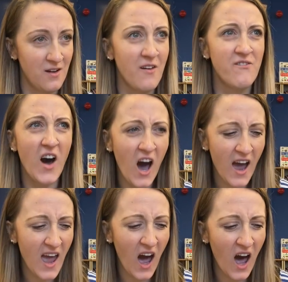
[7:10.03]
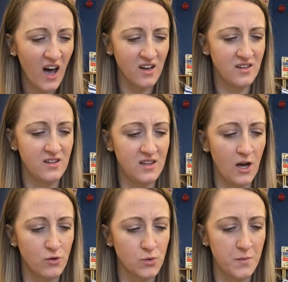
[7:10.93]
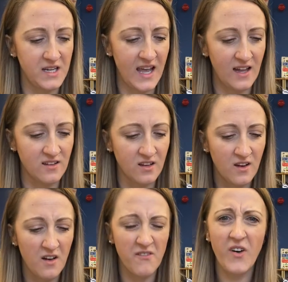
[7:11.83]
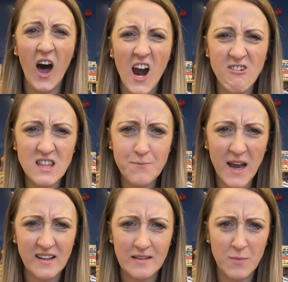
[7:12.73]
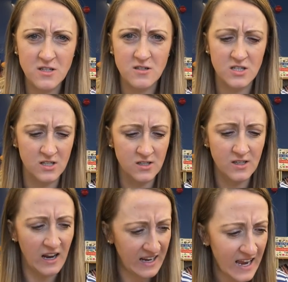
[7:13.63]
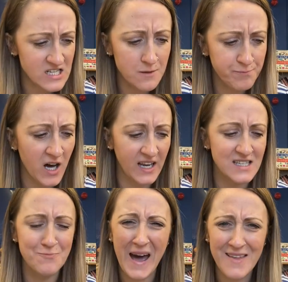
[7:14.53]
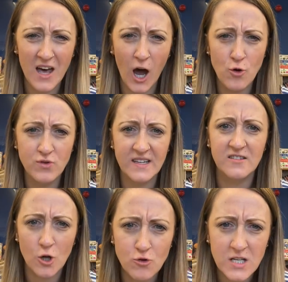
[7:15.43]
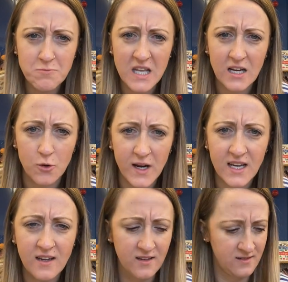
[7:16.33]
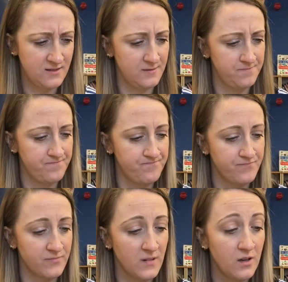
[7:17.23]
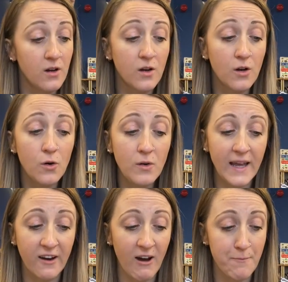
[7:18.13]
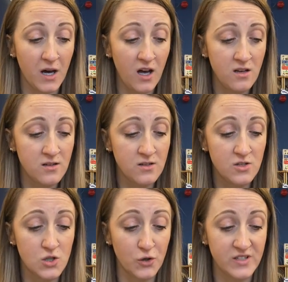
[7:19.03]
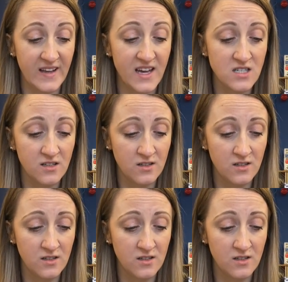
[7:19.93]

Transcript: "Fire!" the old woman yelled. "Fire in the basement! Get a bucket, man the hoses, do something quick!" "Call it, Grandma," George said.